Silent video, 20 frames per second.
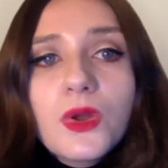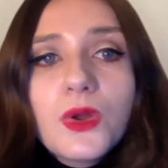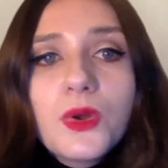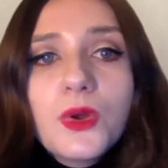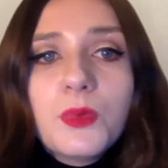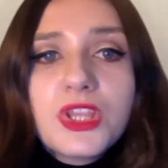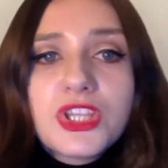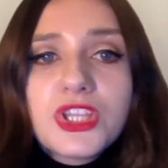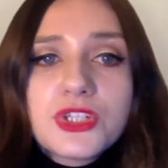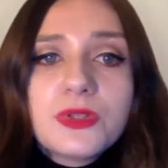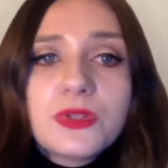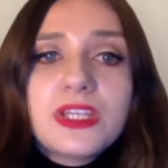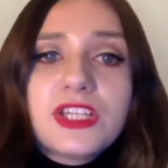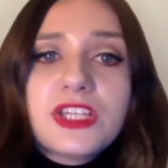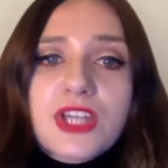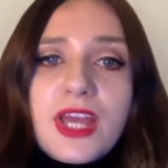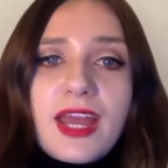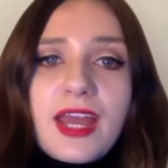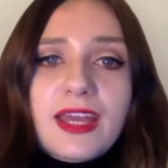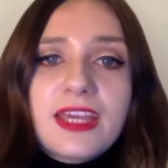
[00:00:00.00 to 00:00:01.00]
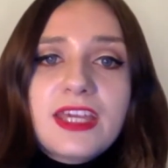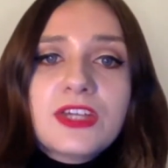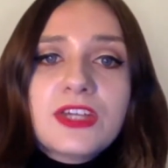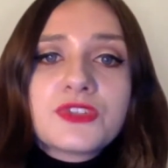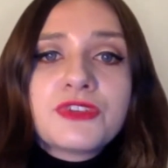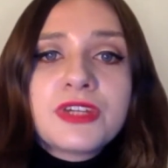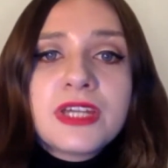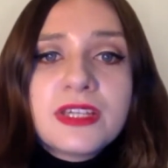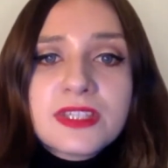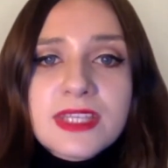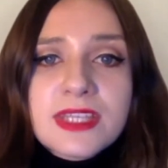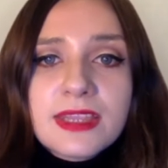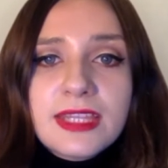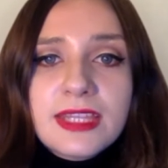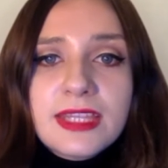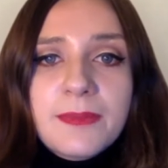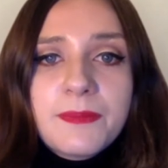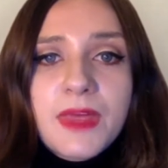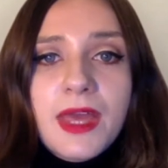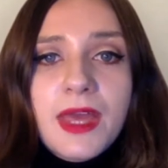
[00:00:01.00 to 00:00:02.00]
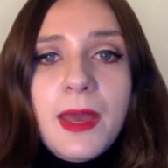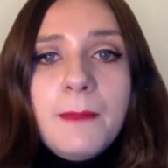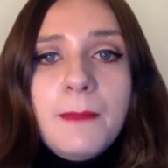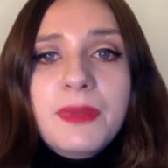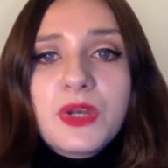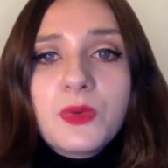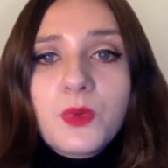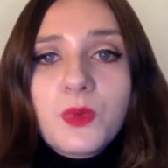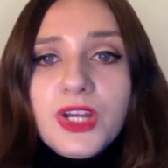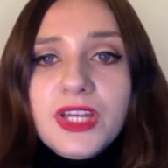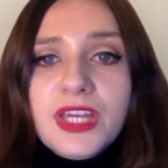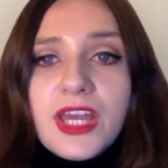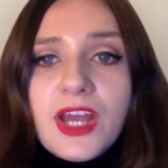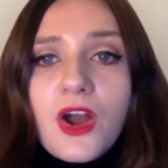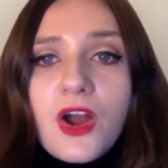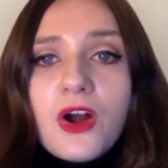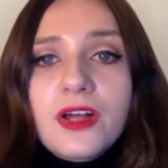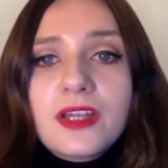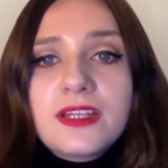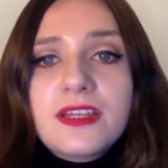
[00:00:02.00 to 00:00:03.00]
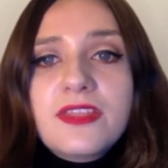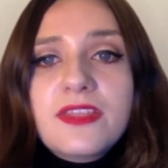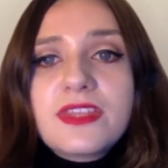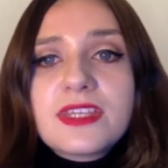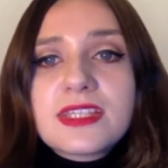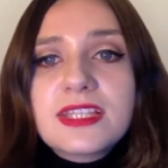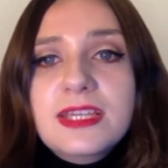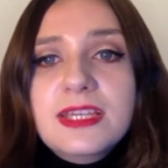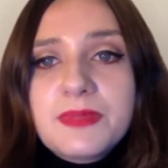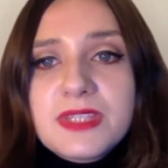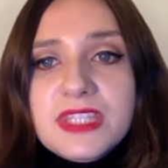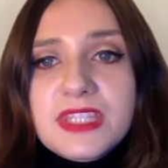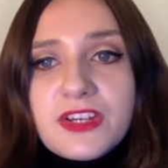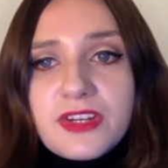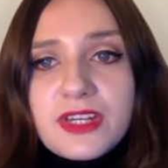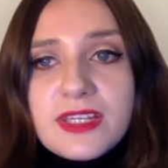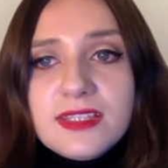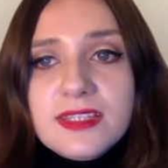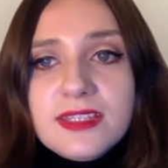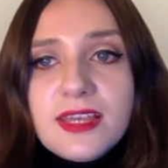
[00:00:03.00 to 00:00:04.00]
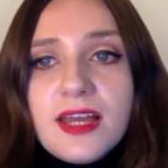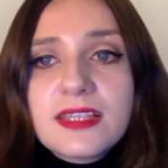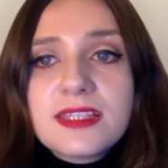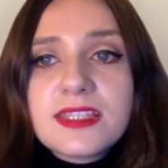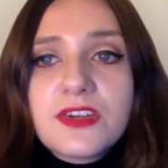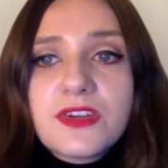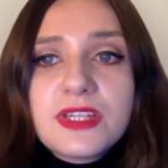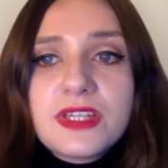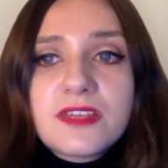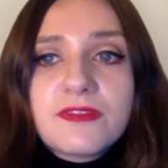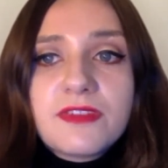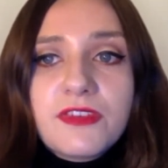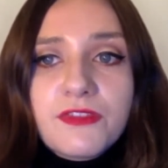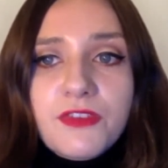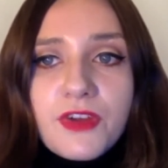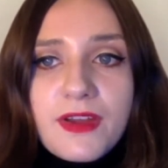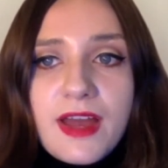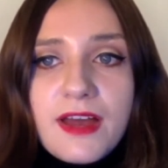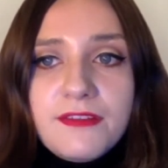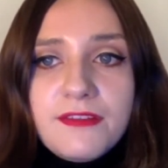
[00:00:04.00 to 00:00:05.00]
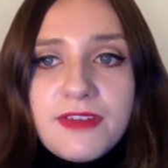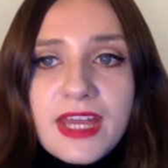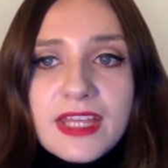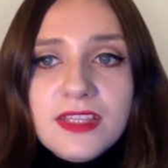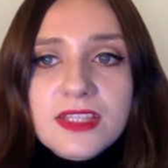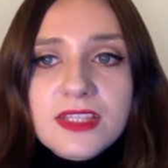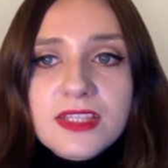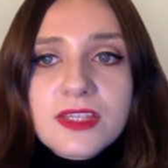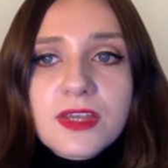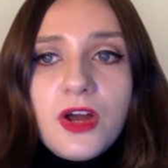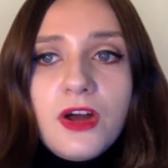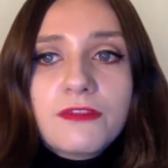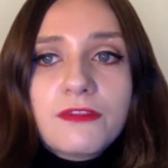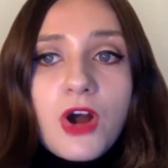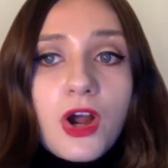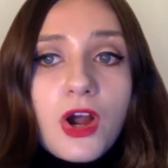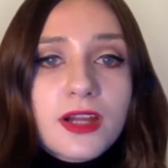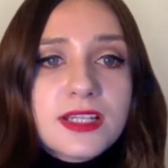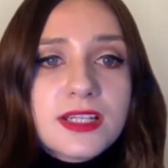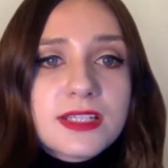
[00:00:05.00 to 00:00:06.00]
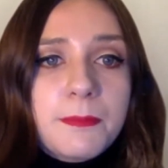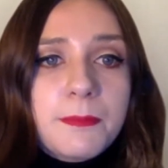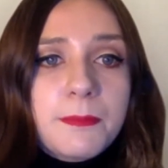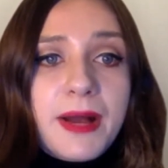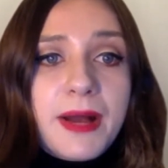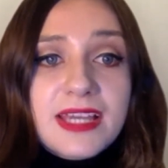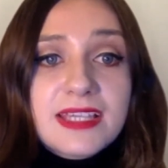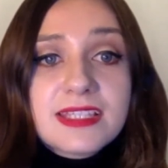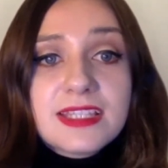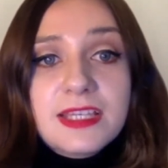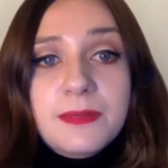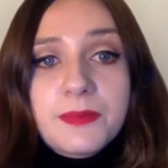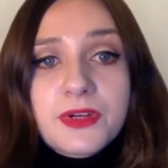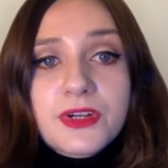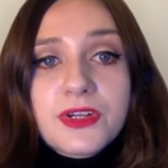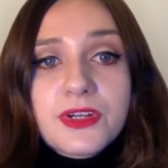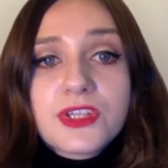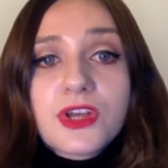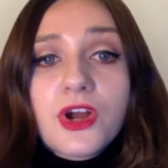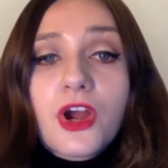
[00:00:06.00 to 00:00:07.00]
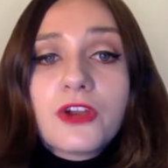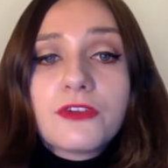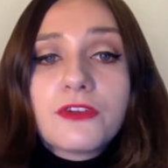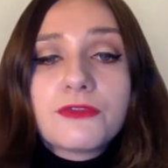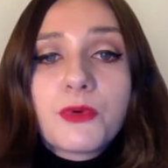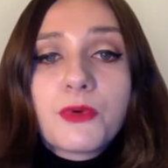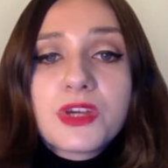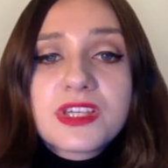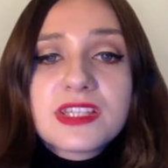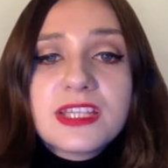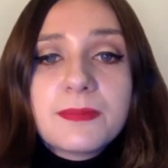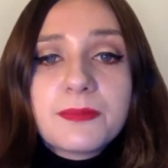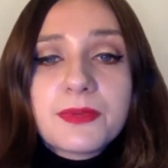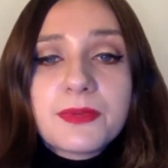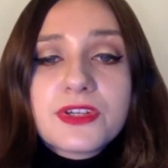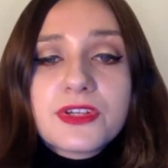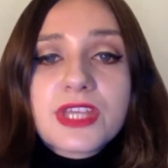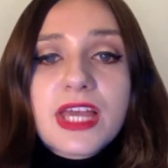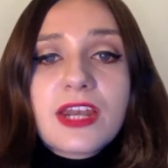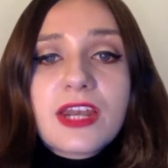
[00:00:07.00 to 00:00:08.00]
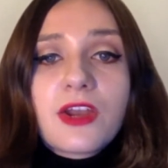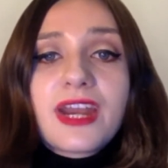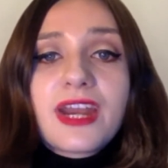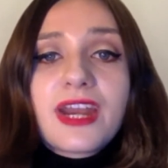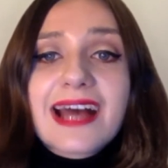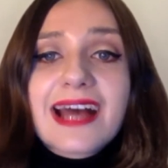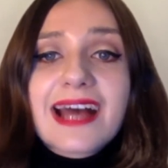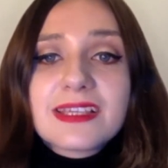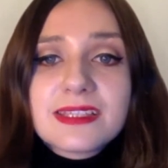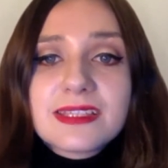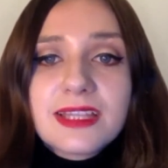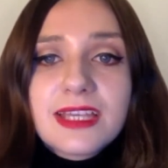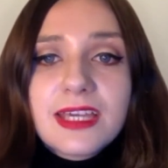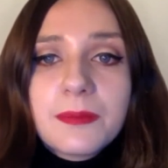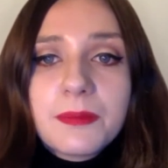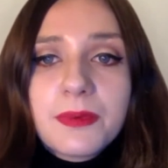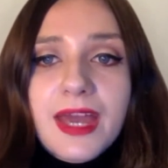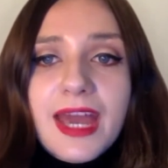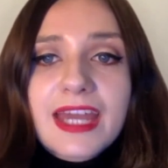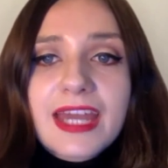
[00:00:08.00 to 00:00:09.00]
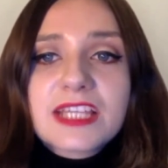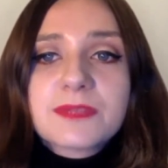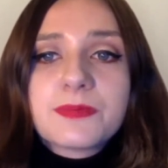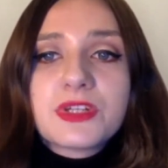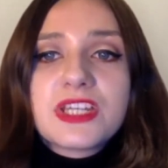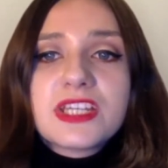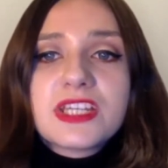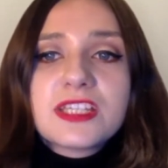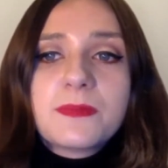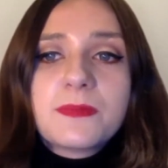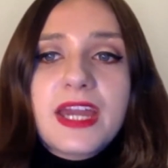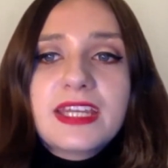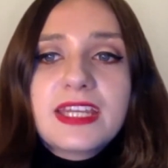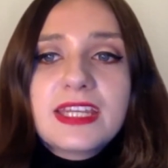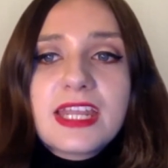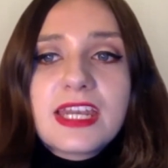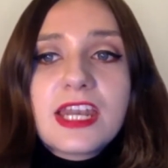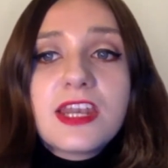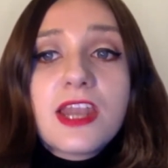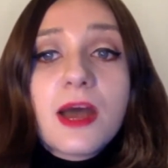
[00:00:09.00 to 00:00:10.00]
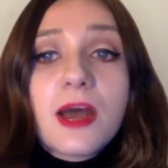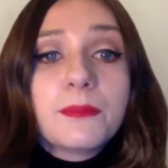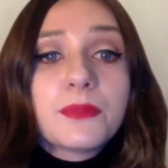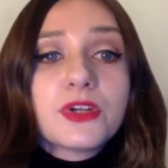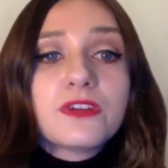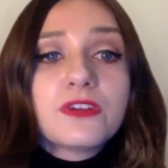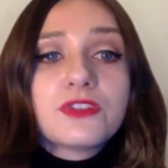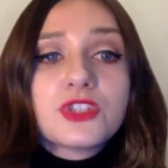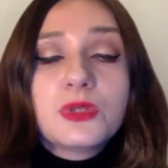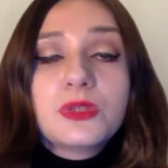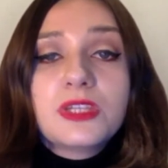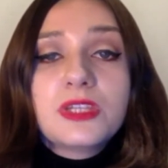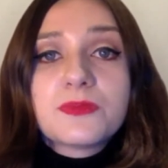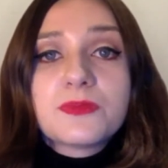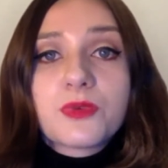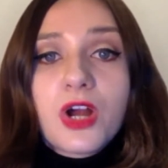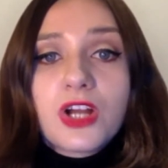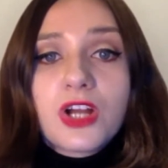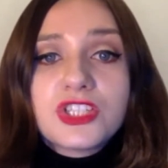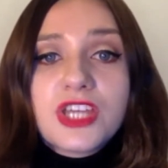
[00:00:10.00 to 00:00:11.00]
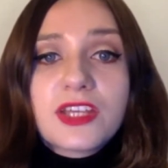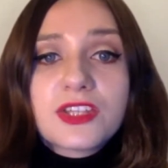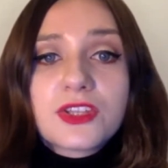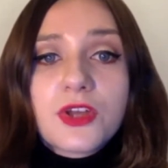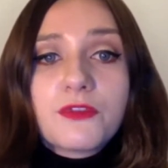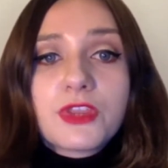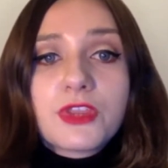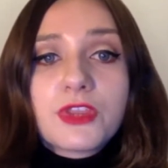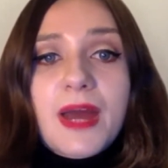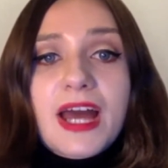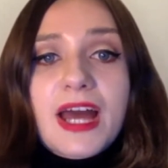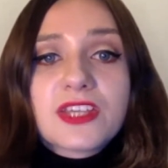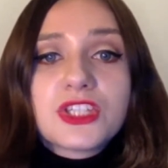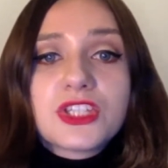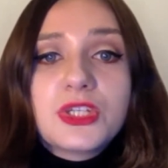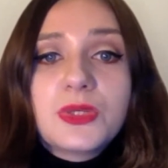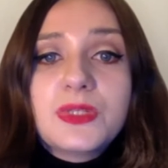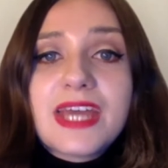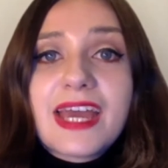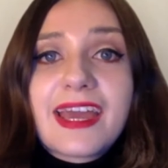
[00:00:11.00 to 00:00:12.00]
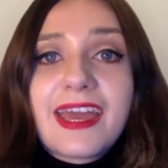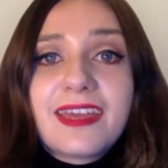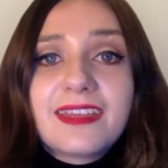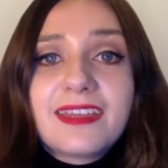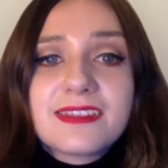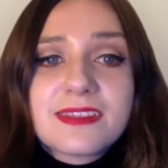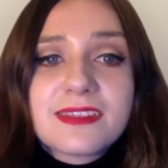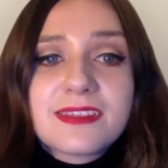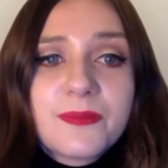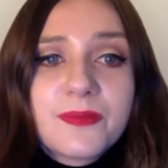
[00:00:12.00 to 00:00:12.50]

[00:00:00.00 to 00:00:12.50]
With Shu Lea Cheang, he has recently been working on the Sleep series, a series of events of art by sleepers, art for sleepers, and art as sleep, and has participated in a number of Shu Lea's projects over the past 2 decades.